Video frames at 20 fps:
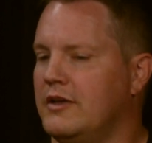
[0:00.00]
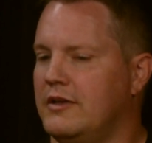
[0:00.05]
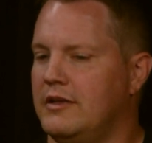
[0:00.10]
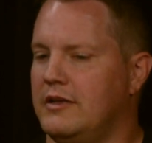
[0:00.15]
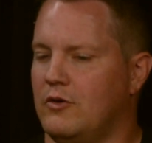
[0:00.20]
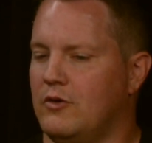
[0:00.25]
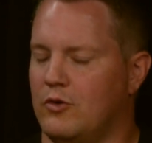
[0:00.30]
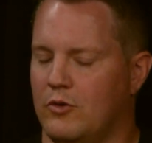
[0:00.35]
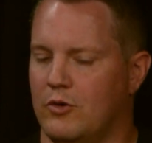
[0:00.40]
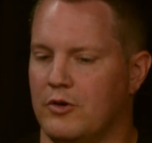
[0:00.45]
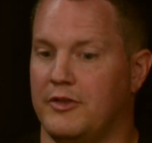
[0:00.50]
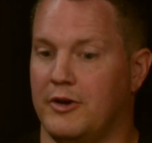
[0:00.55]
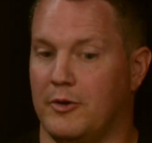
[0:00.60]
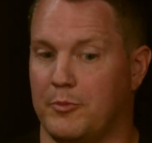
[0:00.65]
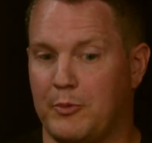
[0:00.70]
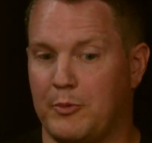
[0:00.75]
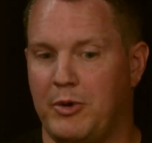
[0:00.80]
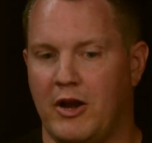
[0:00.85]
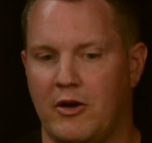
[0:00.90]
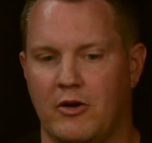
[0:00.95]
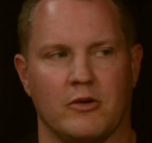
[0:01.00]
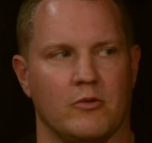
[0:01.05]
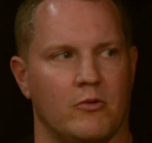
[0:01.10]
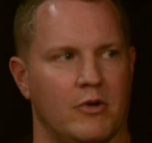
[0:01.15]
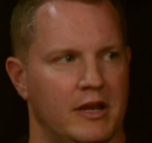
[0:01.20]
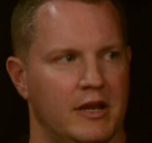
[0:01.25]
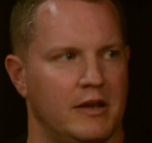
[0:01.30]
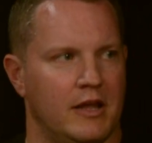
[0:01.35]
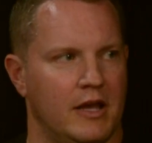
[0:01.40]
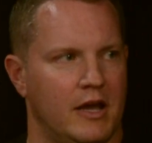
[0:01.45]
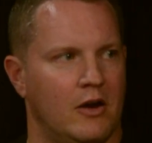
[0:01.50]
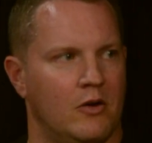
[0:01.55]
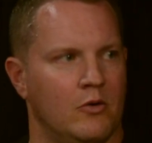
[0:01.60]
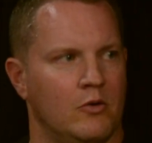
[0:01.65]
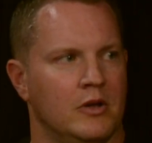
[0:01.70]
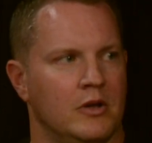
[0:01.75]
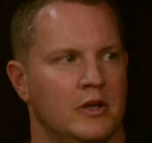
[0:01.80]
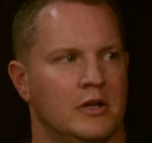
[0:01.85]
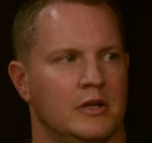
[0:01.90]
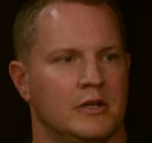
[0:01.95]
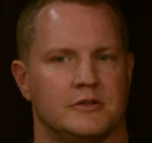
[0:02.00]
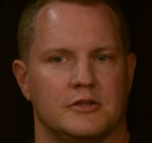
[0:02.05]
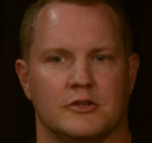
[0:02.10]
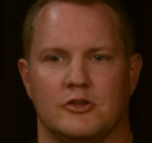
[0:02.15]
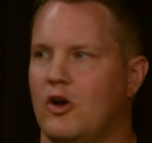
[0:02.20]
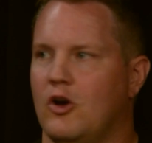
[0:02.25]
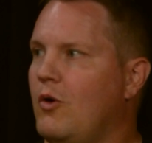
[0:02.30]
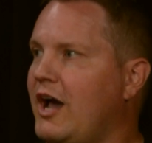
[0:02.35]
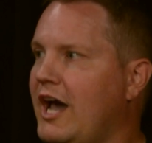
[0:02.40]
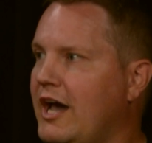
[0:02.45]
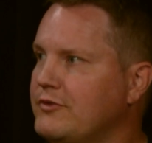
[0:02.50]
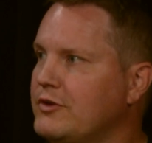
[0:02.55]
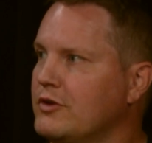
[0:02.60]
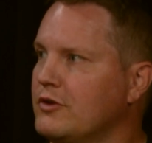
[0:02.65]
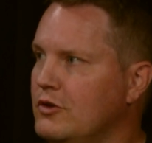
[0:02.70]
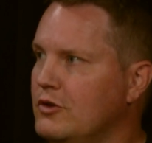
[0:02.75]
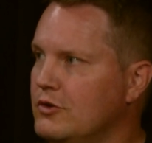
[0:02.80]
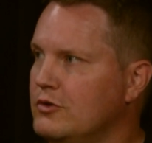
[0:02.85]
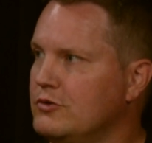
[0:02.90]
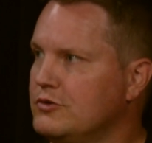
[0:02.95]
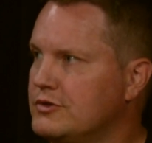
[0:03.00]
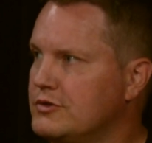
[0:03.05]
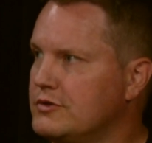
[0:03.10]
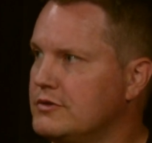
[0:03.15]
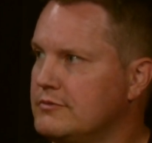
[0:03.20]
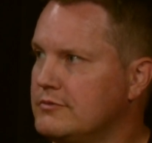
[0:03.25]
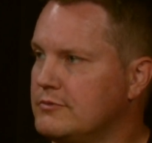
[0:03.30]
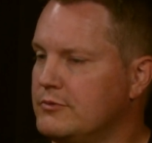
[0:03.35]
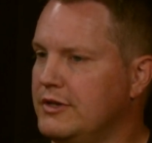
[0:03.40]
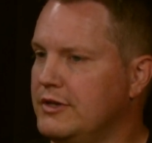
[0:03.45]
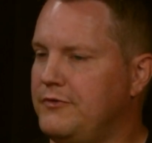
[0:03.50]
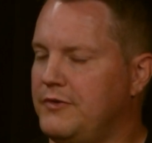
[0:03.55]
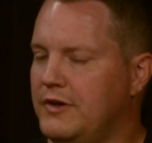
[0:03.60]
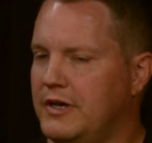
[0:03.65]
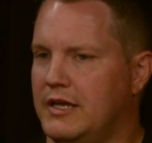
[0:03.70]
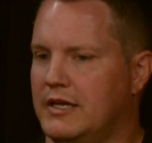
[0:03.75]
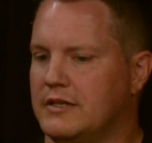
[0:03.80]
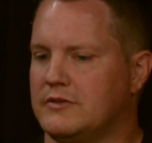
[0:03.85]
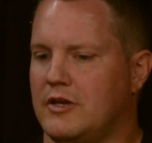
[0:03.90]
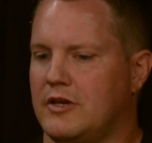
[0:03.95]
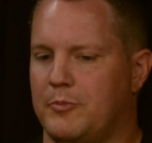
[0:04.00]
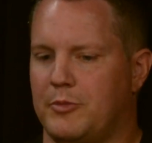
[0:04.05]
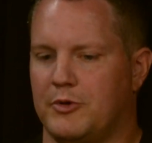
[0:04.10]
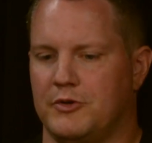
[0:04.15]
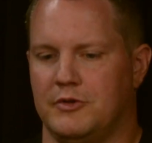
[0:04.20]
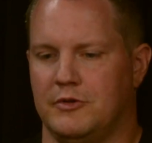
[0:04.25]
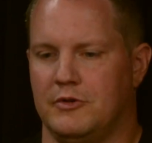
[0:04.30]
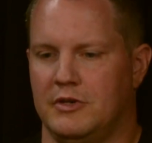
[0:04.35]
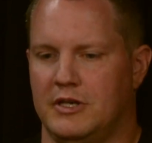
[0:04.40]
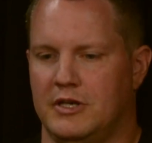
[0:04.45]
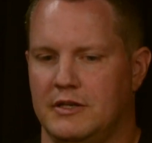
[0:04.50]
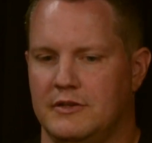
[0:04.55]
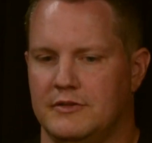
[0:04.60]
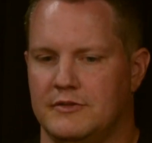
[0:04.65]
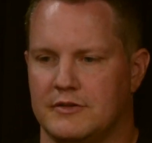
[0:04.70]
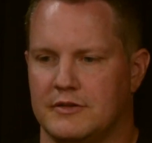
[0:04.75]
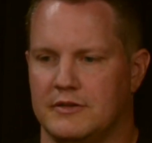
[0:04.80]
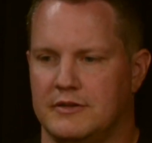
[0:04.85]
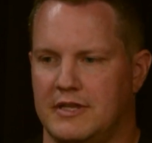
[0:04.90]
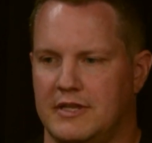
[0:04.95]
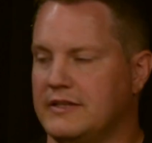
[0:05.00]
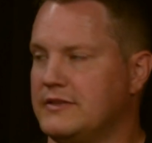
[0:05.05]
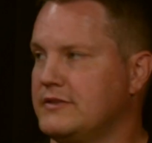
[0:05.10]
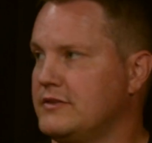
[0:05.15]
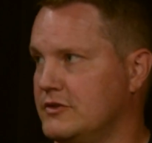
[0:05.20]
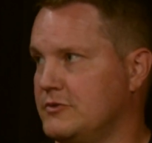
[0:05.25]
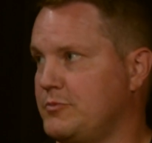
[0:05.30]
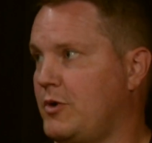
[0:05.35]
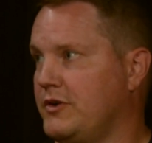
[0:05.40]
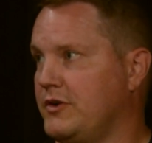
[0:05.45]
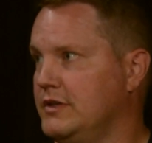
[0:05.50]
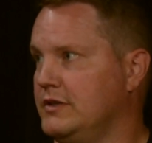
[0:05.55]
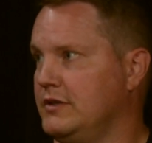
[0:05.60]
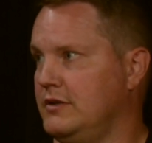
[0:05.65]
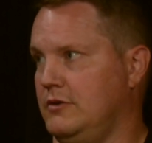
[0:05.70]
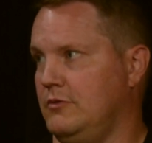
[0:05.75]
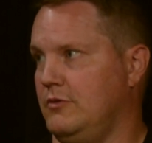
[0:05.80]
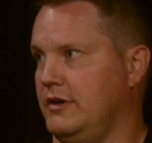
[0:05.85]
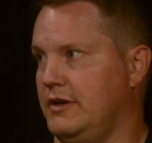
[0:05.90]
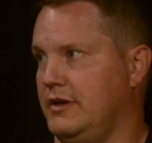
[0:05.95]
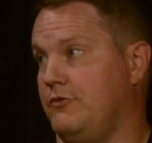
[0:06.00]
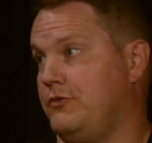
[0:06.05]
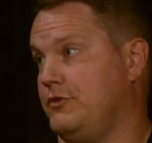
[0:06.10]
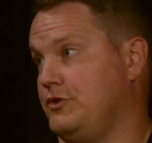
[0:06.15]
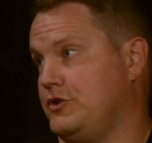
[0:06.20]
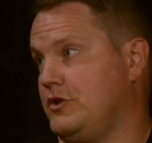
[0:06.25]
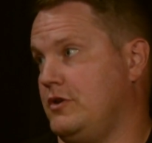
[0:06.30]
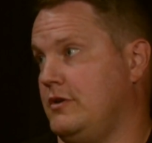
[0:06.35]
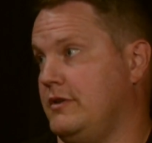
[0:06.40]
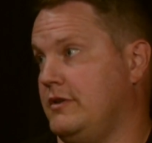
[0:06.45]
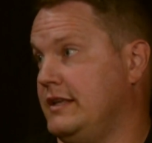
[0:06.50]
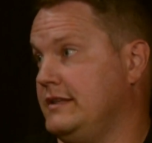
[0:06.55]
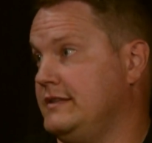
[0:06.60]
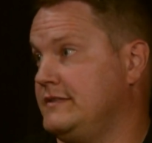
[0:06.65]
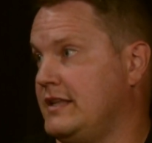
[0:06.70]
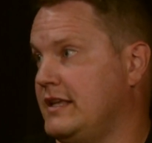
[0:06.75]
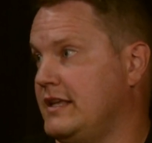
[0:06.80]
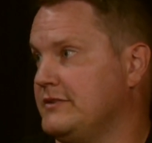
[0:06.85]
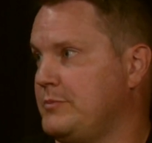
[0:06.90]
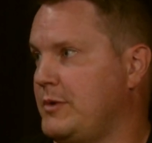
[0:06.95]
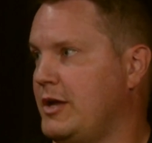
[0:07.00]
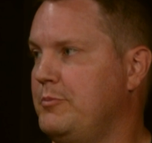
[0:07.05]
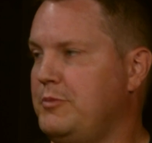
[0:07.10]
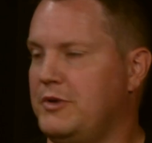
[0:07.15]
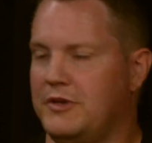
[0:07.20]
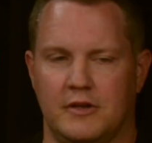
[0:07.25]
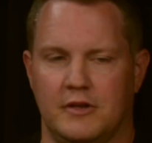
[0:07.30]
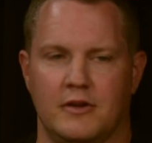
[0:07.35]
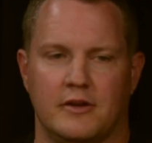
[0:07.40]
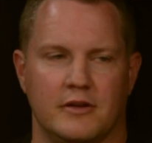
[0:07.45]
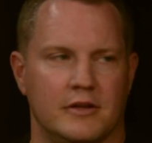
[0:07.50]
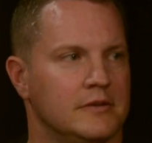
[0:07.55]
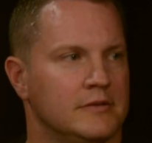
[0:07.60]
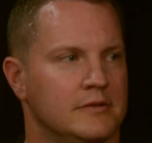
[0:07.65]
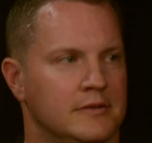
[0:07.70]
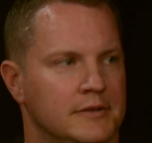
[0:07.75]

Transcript: or they're preparing right now to go after those refinance opportunities, that's the smart thing to do right now, for sure. At least that's my opinion on it.